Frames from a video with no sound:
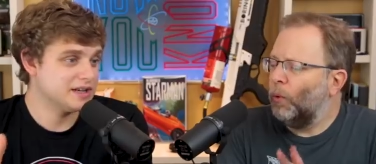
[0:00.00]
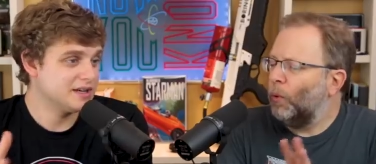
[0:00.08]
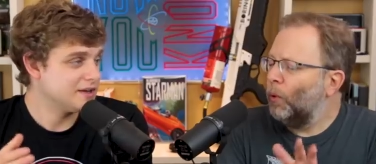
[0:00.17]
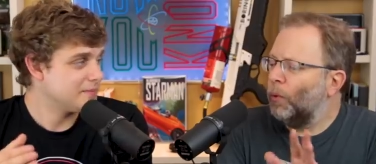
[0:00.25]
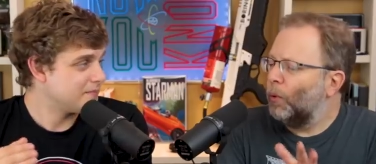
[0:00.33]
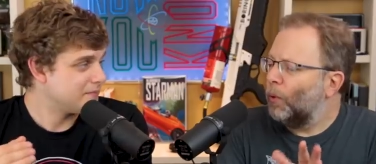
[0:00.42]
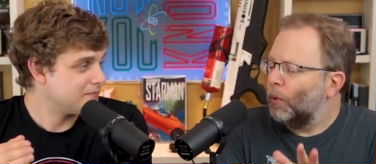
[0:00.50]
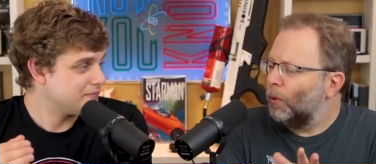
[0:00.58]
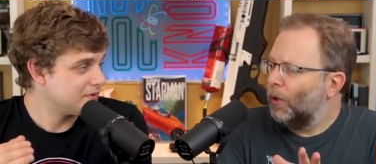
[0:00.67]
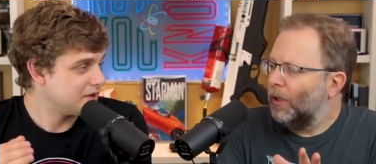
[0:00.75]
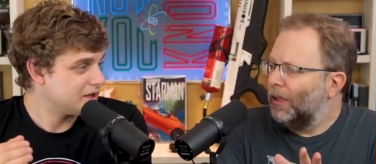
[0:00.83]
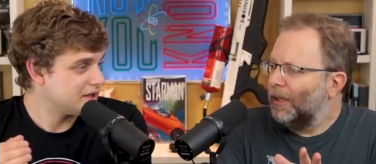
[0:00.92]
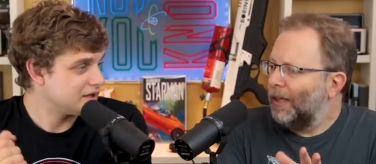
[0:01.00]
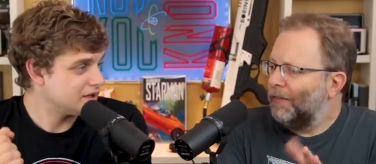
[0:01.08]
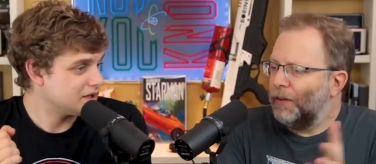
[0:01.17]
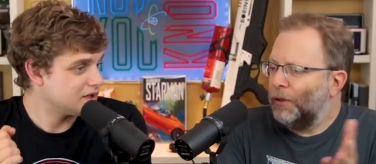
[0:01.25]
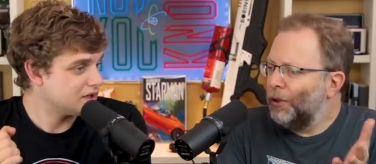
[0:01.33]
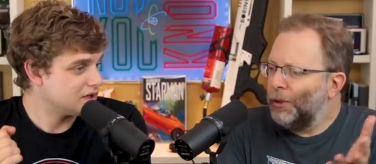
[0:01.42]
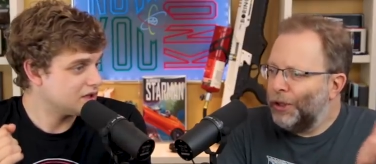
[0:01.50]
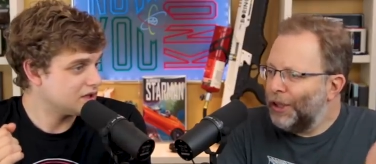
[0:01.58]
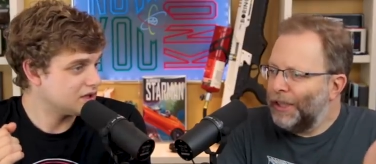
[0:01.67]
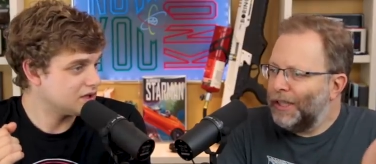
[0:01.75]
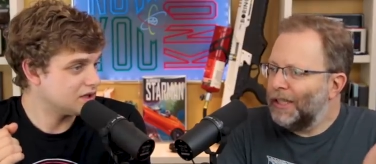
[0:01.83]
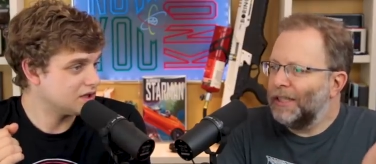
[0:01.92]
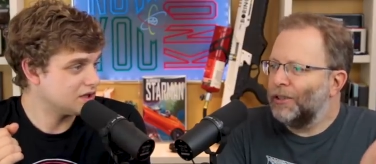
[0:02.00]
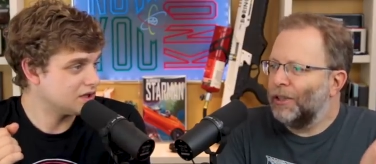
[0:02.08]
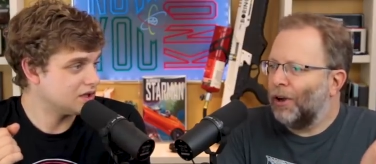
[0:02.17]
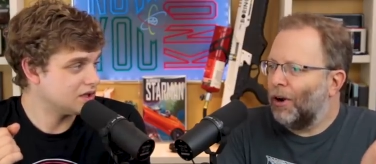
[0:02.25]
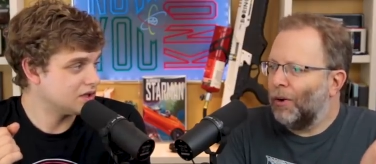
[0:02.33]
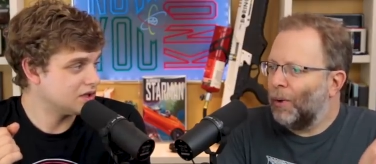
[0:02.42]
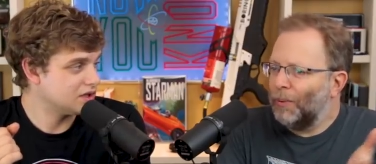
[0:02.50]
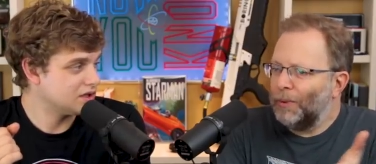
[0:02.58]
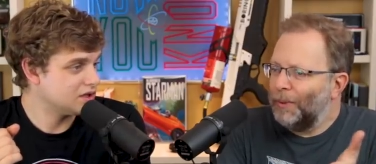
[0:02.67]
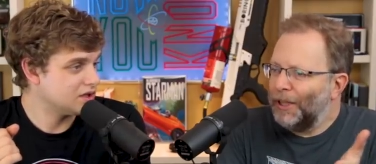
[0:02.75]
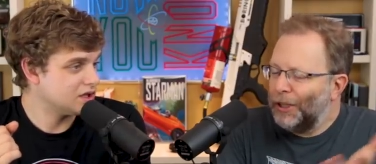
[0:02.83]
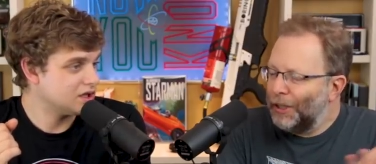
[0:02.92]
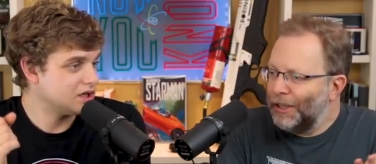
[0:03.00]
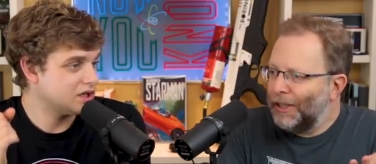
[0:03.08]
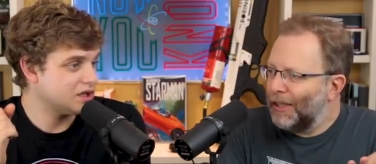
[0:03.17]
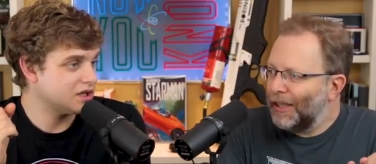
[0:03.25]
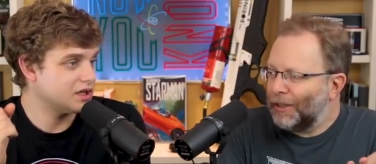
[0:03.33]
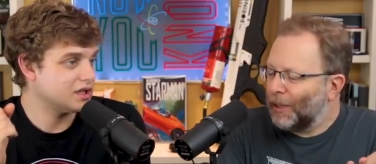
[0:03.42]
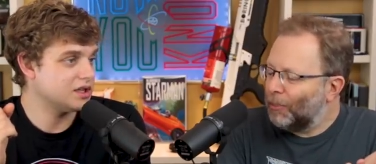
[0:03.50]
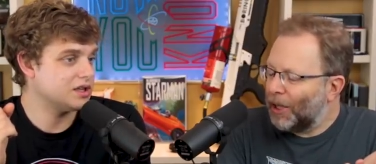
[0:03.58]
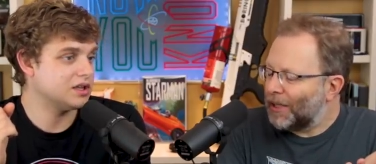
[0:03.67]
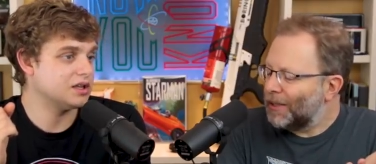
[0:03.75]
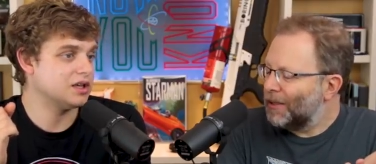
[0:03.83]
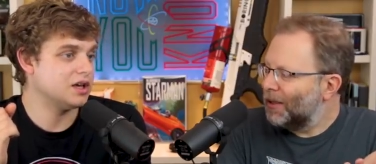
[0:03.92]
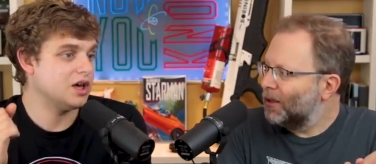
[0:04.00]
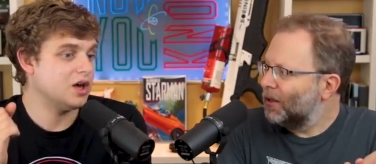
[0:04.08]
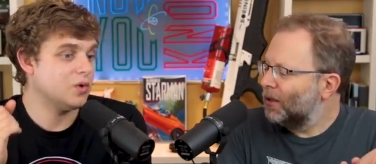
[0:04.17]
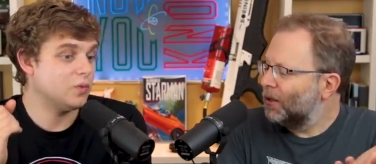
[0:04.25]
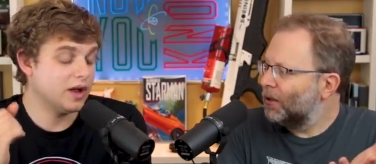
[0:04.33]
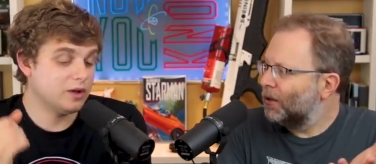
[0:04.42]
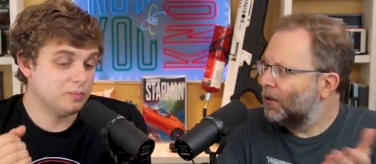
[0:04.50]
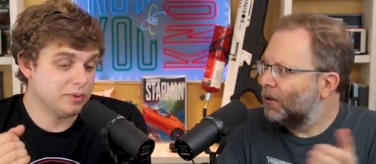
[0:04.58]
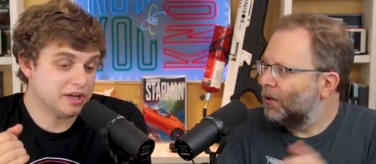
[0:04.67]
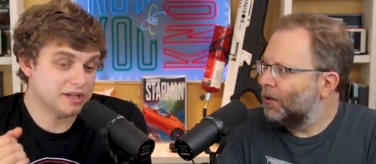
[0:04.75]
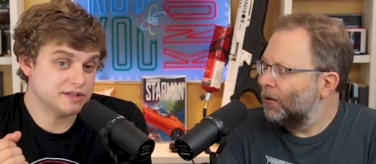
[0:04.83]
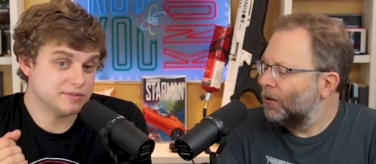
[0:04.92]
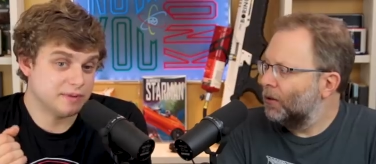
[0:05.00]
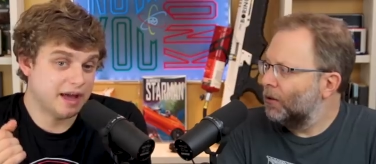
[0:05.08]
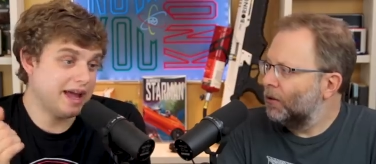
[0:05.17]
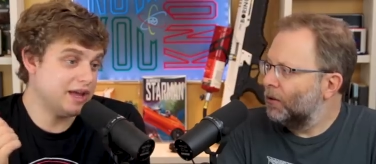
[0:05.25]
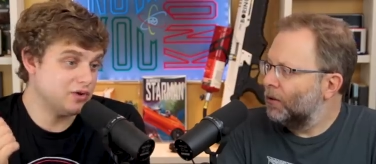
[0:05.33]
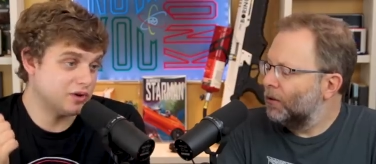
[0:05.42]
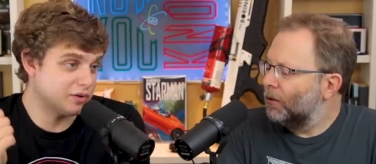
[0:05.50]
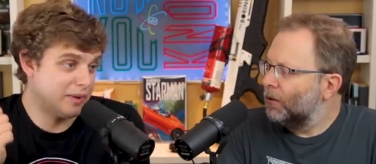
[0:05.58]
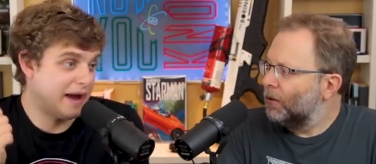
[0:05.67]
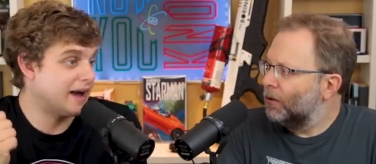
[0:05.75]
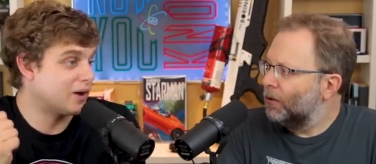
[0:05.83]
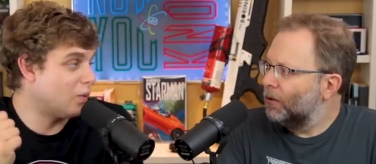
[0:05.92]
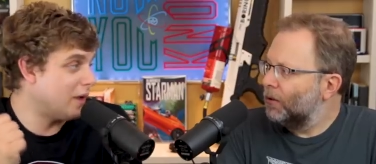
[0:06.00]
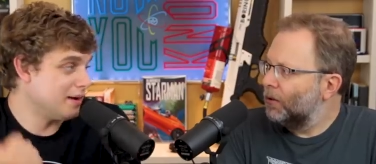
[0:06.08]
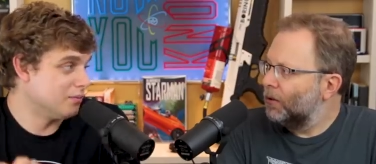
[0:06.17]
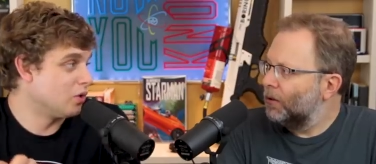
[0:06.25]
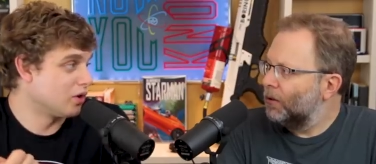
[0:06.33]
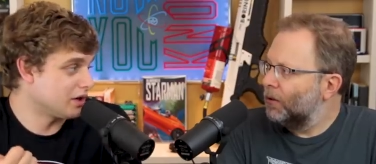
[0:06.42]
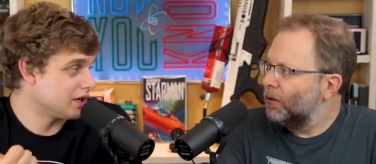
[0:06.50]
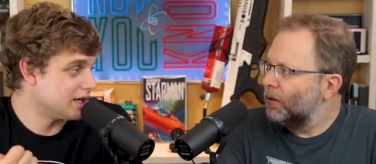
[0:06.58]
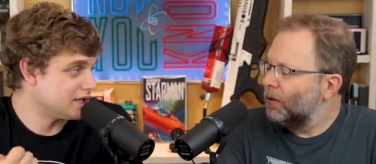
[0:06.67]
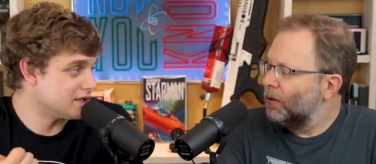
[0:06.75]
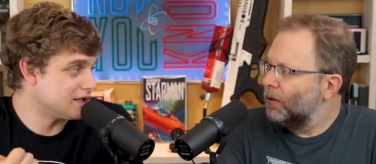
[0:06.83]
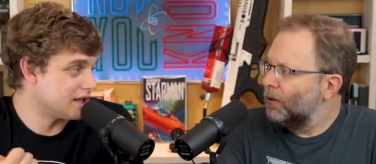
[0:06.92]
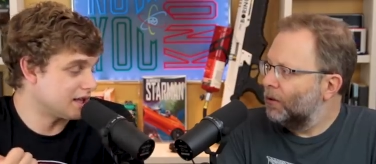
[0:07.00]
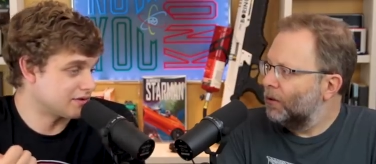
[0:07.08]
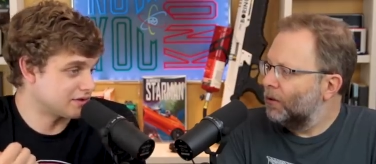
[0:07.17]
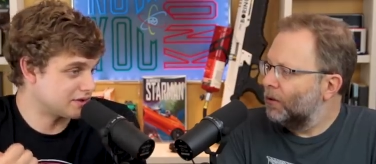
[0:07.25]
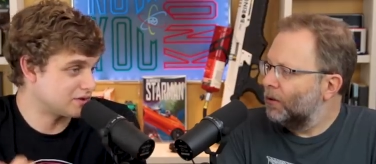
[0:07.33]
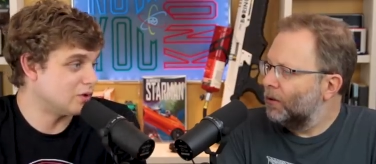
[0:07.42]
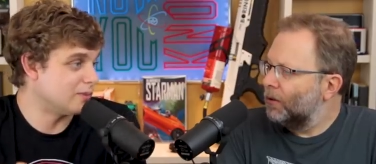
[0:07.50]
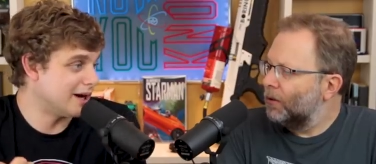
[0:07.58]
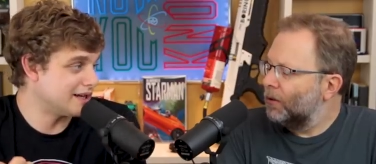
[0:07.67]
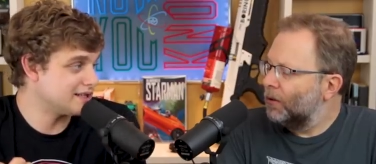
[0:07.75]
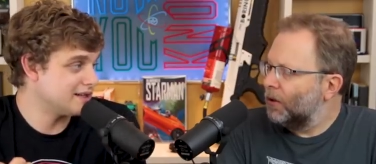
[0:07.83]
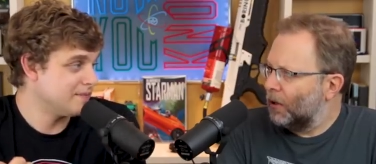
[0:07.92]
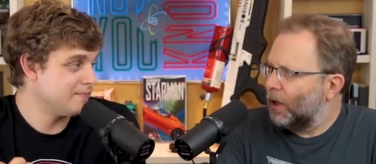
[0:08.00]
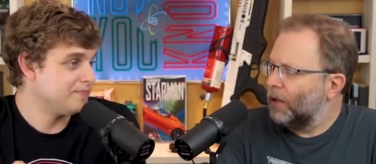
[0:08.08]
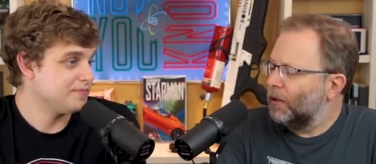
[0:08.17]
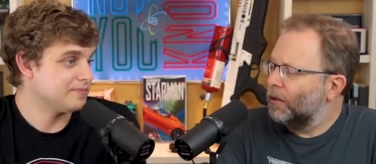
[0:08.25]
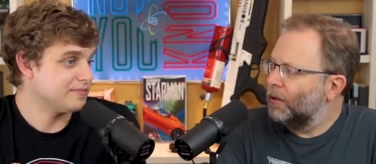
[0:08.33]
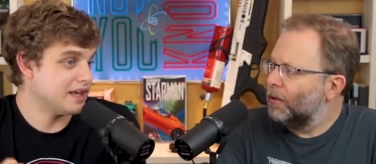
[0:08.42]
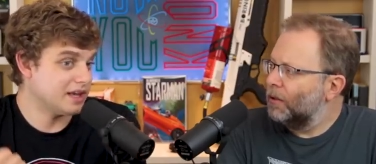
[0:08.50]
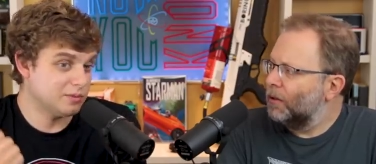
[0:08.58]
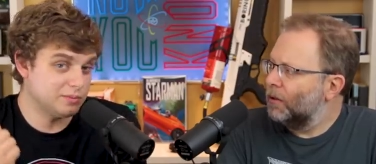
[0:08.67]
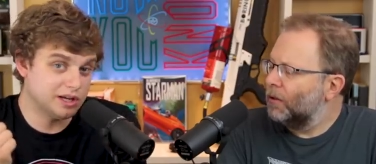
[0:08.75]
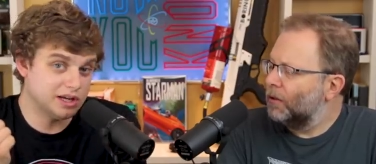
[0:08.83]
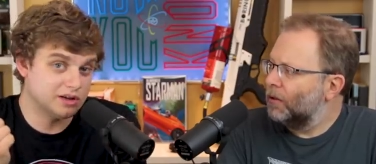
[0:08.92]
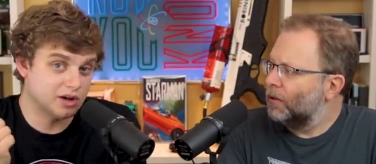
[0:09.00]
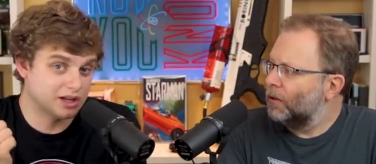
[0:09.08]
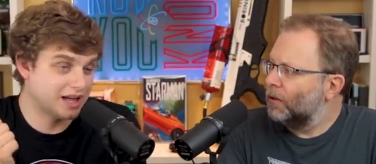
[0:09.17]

Speaker 1: whoa,
Speaker 2: whoa, whoa, if they're no good in an electric car why would they be good in an electric bus
Speaker 1: well, because A, you can pack way more into the electric school bus. Okay. They can be a